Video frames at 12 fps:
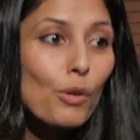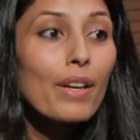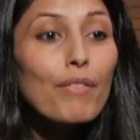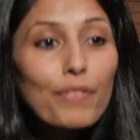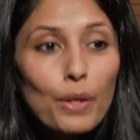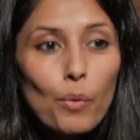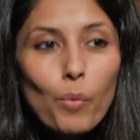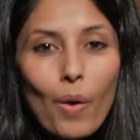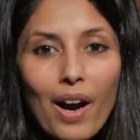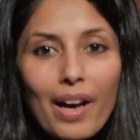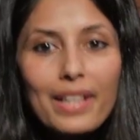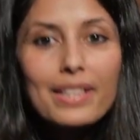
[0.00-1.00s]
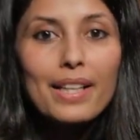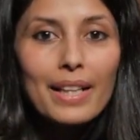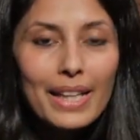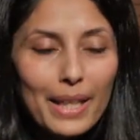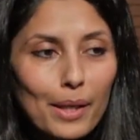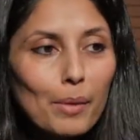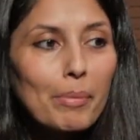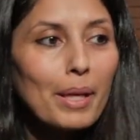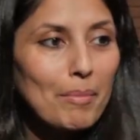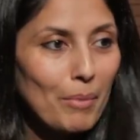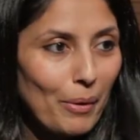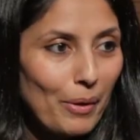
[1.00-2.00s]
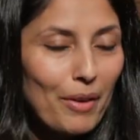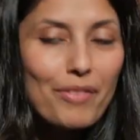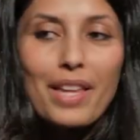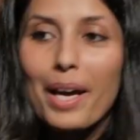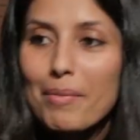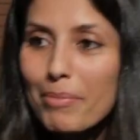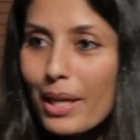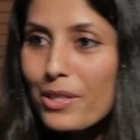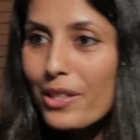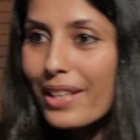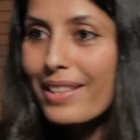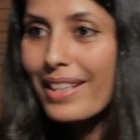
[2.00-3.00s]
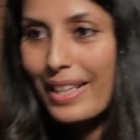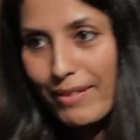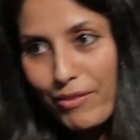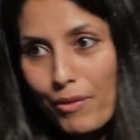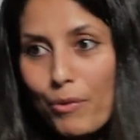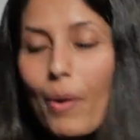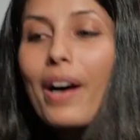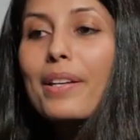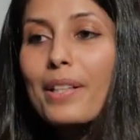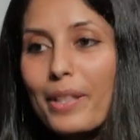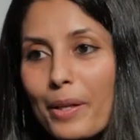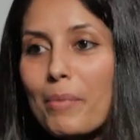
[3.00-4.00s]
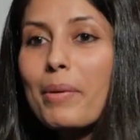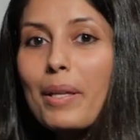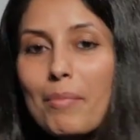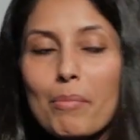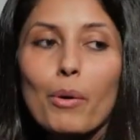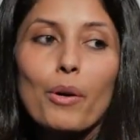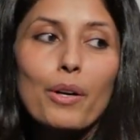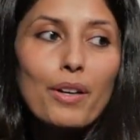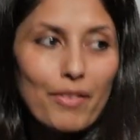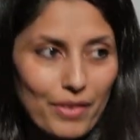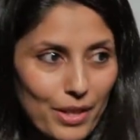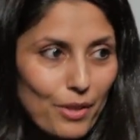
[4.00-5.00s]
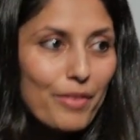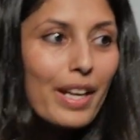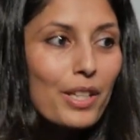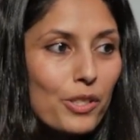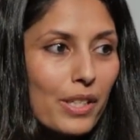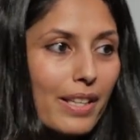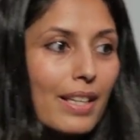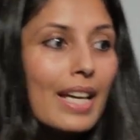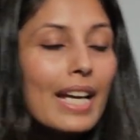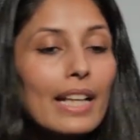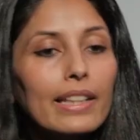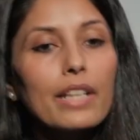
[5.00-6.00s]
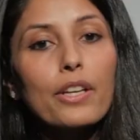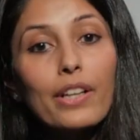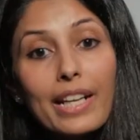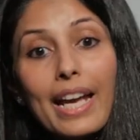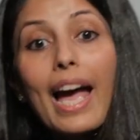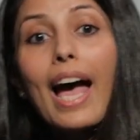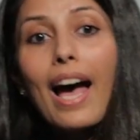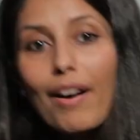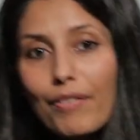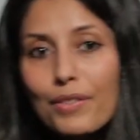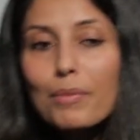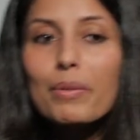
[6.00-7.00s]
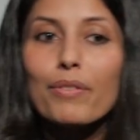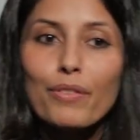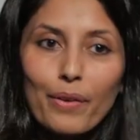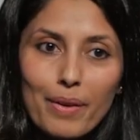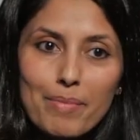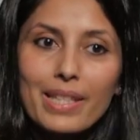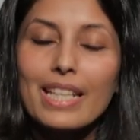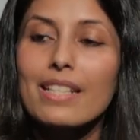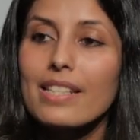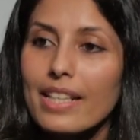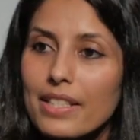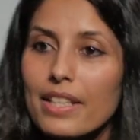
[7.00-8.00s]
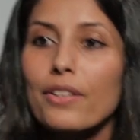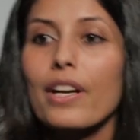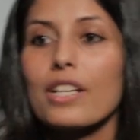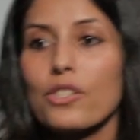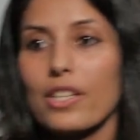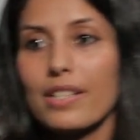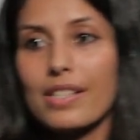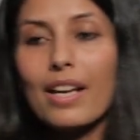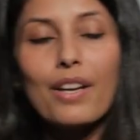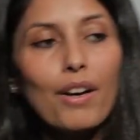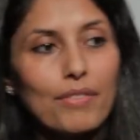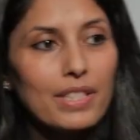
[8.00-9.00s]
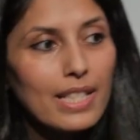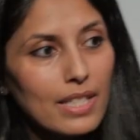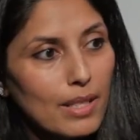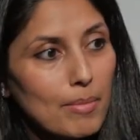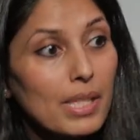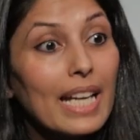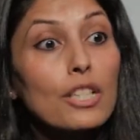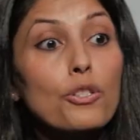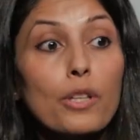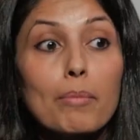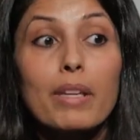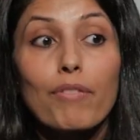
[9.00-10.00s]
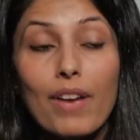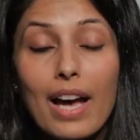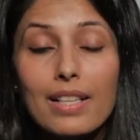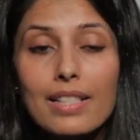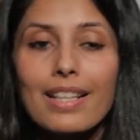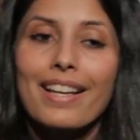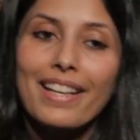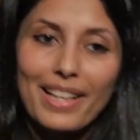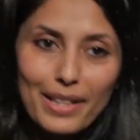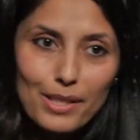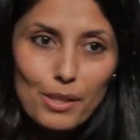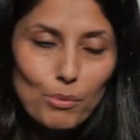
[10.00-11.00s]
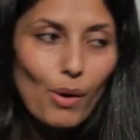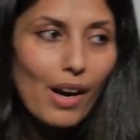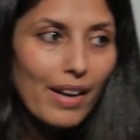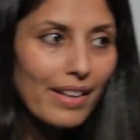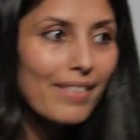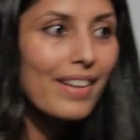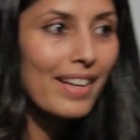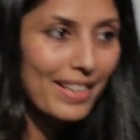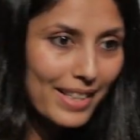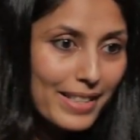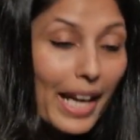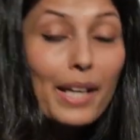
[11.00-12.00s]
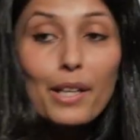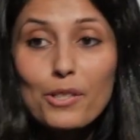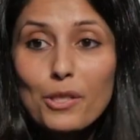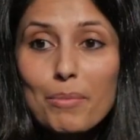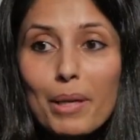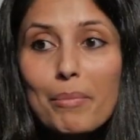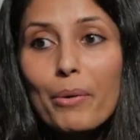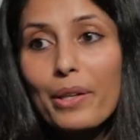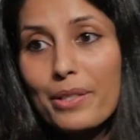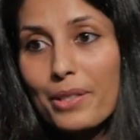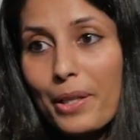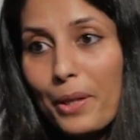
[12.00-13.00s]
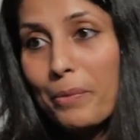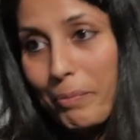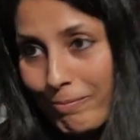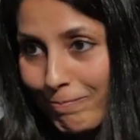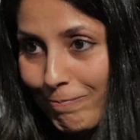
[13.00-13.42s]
So if you want a little bit more of that budget, if you want a little bit more of innovation, then you're going to have to perform these integrations of systems extremely fast. And this is why data should be important to you.